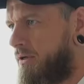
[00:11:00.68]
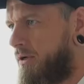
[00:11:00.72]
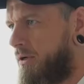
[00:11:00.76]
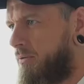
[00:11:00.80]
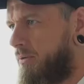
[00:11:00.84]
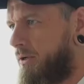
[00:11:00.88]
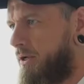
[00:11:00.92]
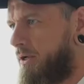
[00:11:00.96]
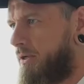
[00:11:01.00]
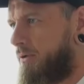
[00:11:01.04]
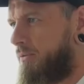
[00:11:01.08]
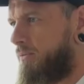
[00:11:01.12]
I
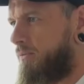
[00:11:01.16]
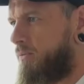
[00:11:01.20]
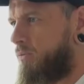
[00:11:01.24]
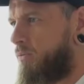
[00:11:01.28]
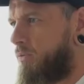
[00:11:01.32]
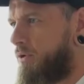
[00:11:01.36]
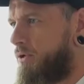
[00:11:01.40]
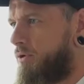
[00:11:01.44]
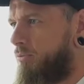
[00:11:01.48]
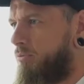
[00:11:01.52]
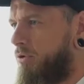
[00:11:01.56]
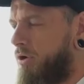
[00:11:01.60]
mean,
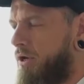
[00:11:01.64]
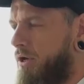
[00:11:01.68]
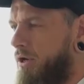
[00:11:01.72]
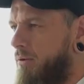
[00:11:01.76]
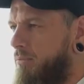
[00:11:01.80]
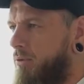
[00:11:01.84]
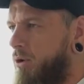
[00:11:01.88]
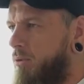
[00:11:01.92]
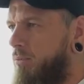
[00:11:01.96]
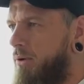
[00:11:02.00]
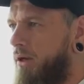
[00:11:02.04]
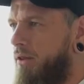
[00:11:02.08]
when you brought a
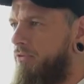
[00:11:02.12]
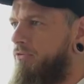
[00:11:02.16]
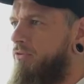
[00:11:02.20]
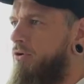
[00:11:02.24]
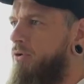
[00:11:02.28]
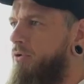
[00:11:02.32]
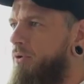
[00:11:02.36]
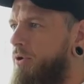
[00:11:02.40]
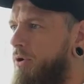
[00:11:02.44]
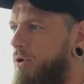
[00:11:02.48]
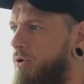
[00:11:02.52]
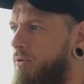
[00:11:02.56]
mobile
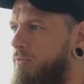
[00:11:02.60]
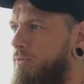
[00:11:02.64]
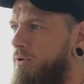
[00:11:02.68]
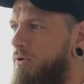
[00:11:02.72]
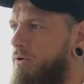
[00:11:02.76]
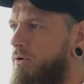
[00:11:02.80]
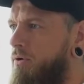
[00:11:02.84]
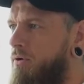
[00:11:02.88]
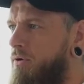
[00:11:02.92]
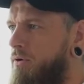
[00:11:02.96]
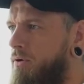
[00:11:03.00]
phone home